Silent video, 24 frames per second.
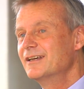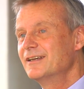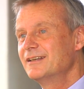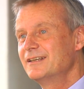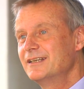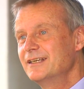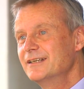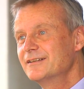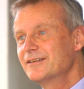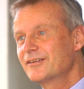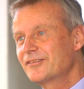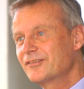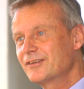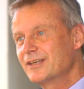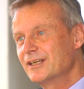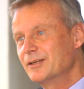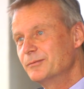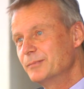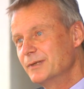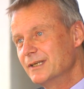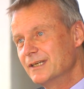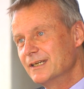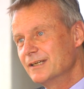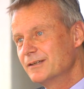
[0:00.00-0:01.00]
yields
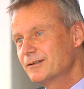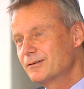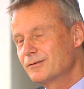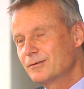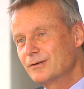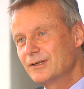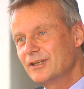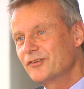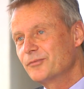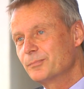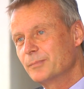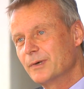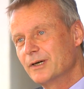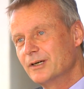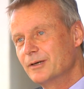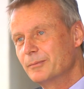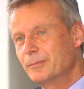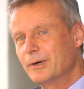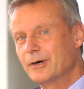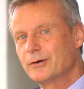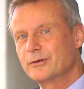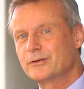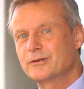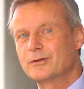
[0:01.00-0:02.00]
can be increased by
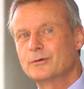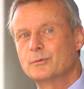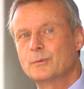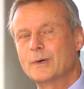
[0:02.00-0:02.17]
about